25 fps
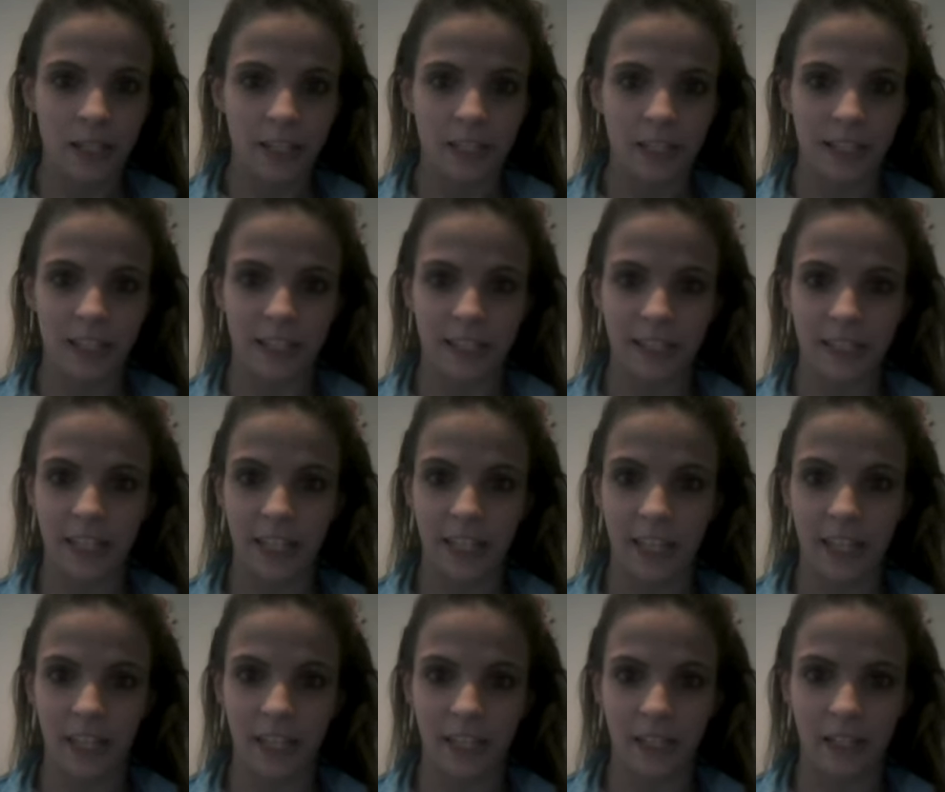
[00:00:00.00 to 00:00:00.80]
Since
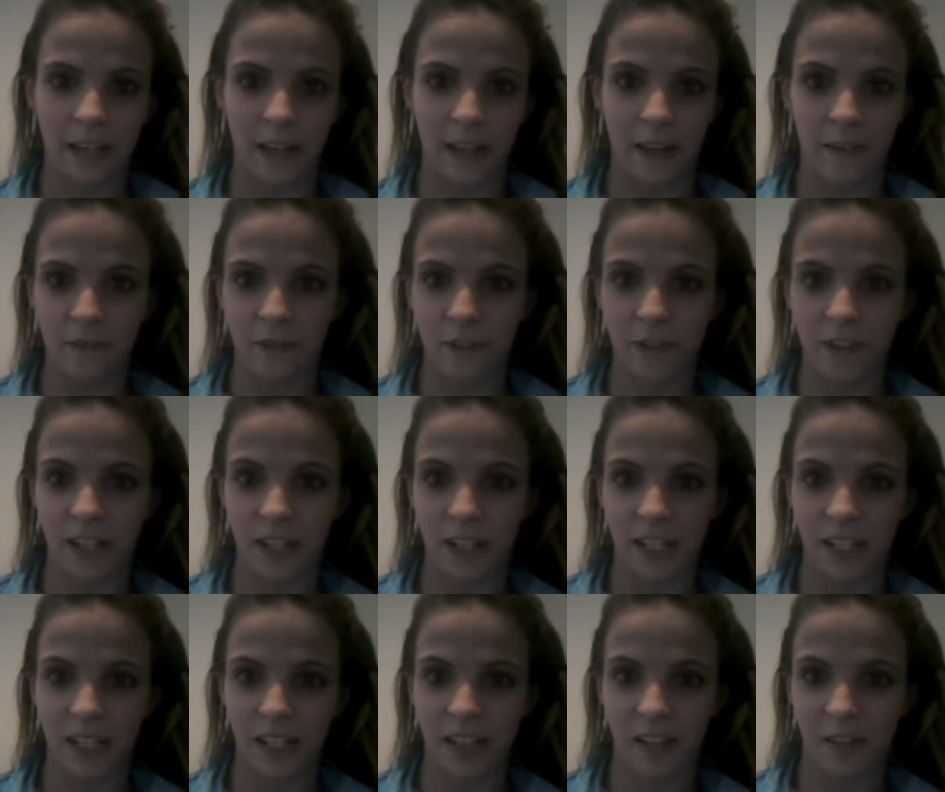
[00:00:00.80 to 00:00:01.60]
then, I've
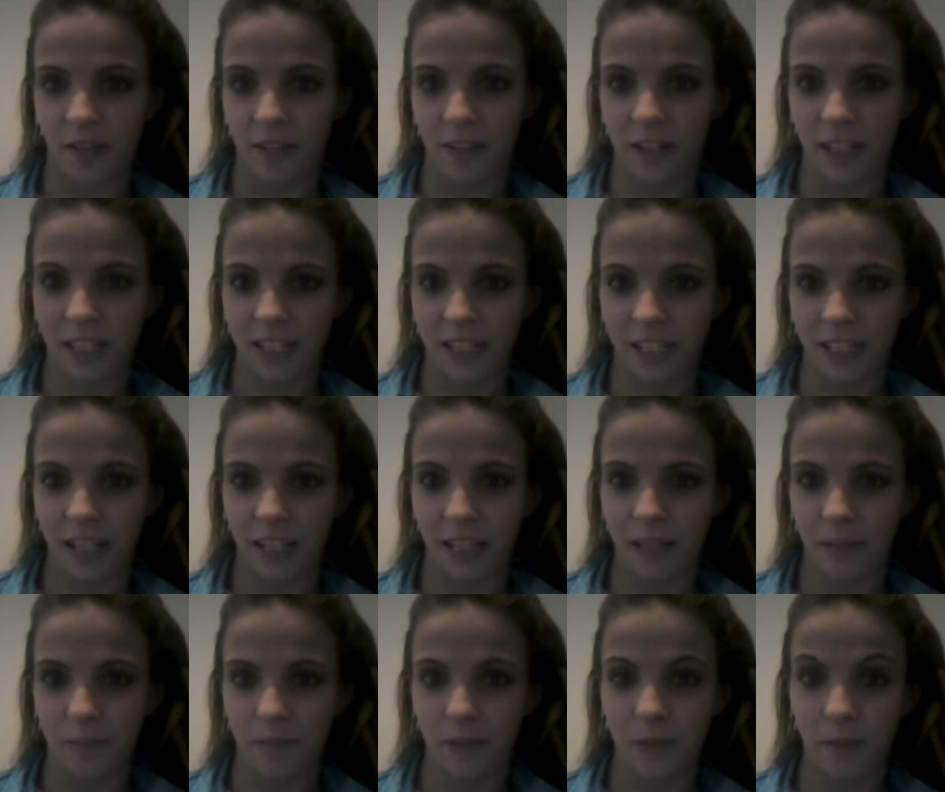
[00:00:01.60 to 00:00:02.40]
tried 8 or 9
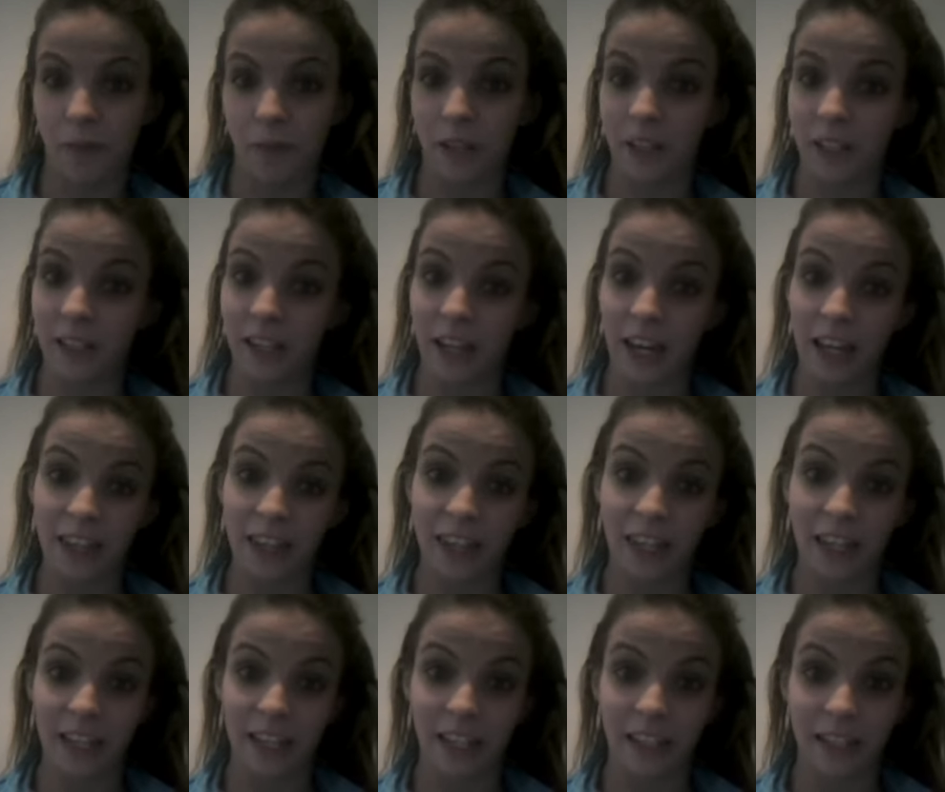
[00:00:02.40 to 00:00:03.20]
times, but not in
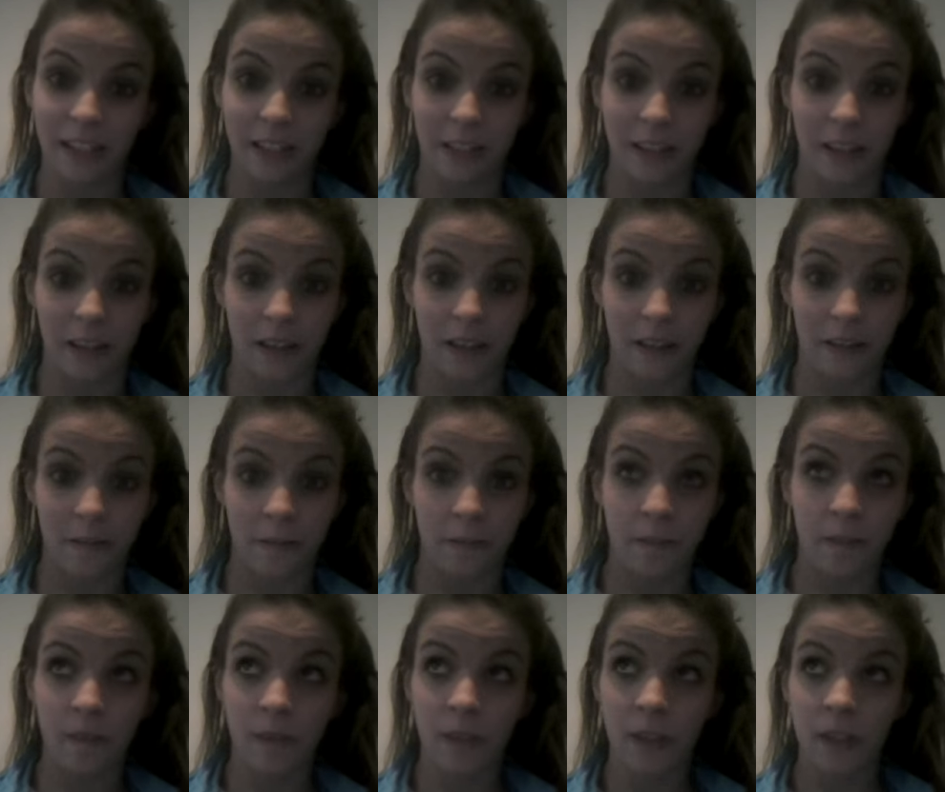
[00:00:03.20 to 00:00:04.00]
like
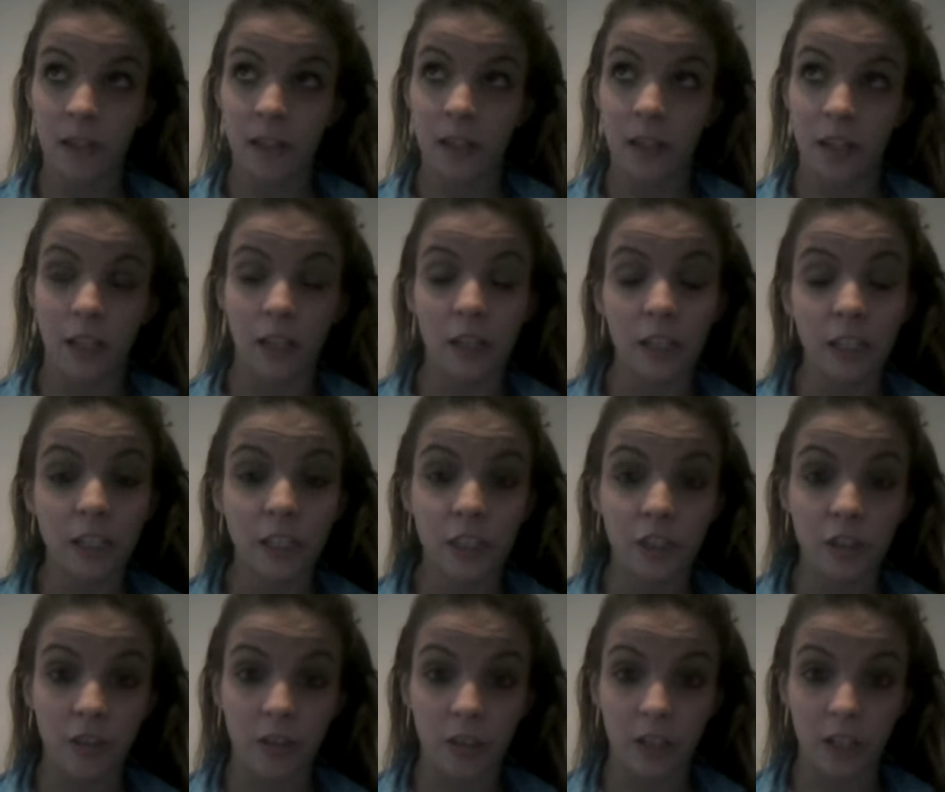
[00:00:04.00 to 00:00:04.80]
at least
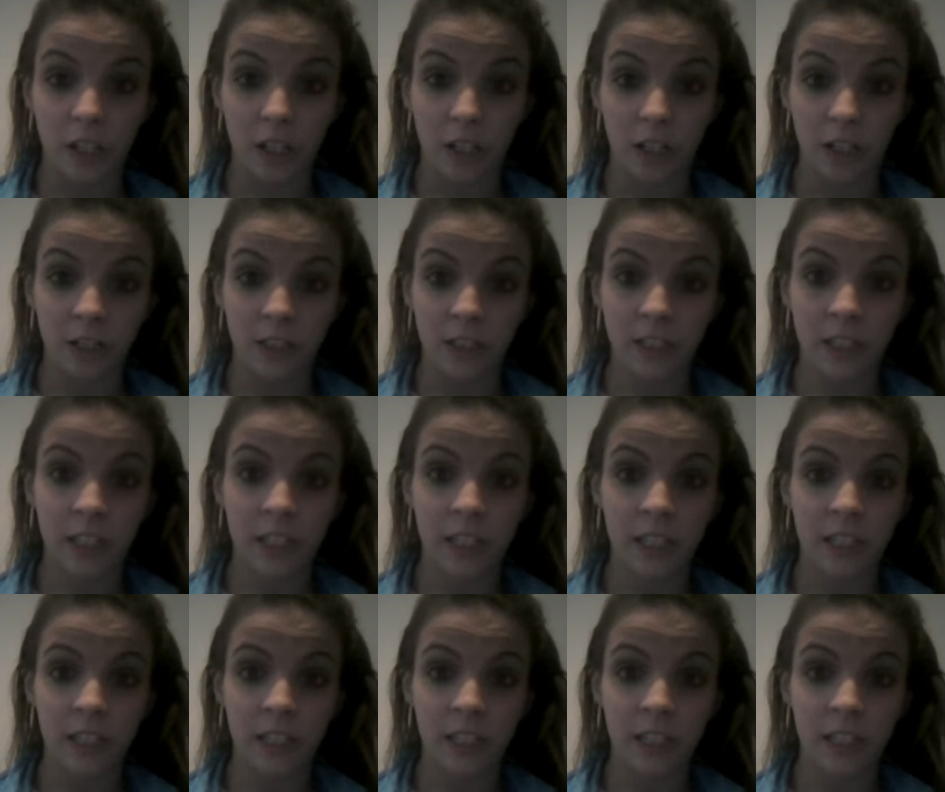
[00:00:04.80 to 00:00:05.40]
2 years.